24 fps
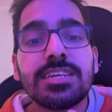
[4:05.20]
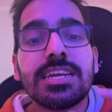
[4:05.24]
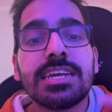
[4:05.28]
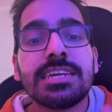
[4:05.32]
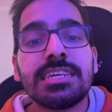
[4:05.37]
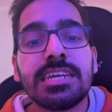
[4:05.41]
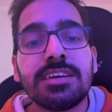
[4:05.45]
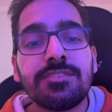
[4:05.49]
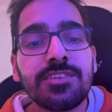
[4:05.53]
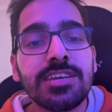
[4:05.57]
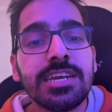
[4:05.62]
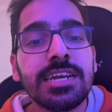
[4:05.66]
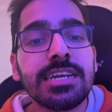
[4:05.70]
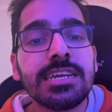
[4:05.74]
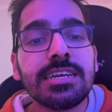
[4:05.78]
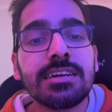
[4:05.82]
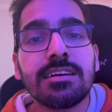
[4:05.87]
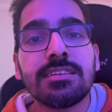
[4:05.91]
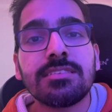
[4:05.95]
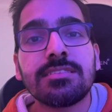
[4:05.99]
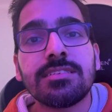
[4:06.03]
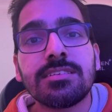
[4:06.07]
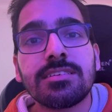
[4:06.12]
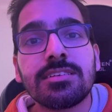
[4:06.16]
we can
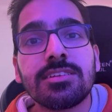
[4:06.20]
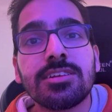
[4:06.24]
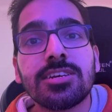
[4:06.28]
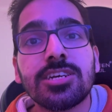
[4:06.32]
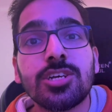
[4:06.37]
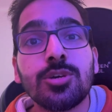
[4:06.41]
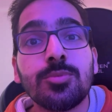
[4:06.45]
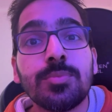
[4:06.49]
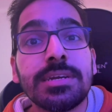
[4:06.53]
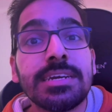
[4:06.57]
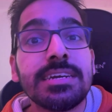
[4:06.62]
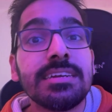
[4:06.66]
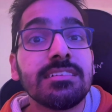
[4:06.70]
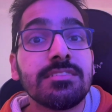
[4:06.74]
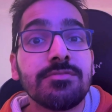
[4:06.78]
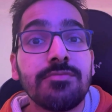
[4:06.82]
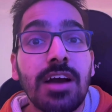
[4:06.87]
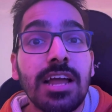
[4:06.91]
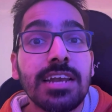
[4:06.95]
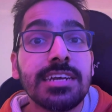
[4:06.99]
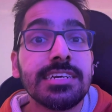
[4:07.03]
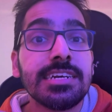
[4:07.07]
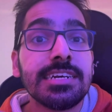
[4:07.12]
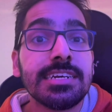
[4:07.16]
definitely consider the
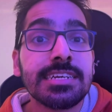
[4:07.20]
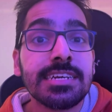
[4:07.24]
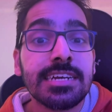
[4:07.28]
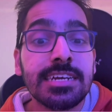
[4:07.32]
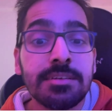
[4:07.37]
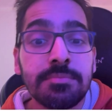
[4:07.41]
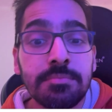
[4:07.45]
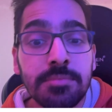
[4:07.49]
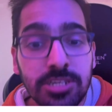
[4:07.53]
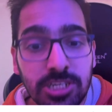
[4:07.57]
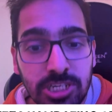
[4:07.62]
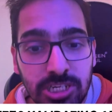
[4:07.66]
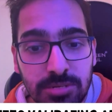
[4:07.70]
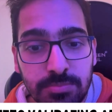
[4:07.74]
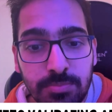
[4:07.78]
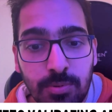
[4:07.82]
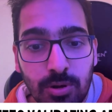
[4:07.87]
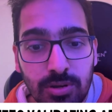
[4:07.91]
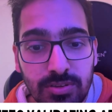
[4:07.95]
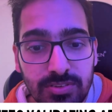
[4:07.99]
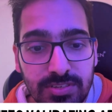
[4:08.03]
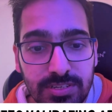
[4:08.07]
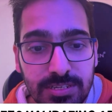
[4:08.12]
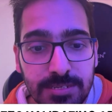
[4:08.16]
Kubernetes validating admission
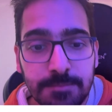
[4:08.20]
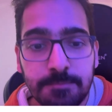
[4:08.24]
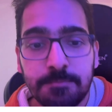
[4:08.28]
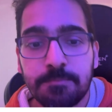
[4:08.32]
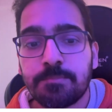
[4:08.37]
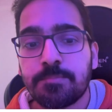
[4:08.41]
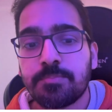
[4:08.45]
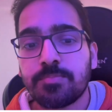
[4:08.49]
policy.